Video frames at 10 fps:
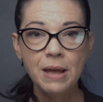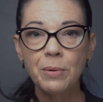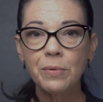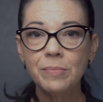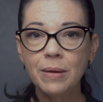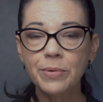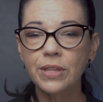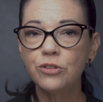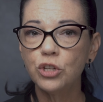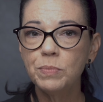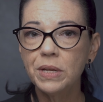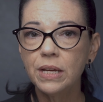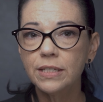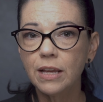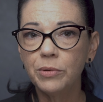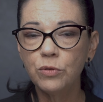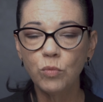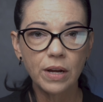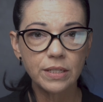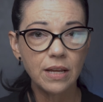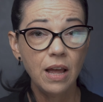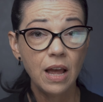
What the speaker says: But remember that just because someone wants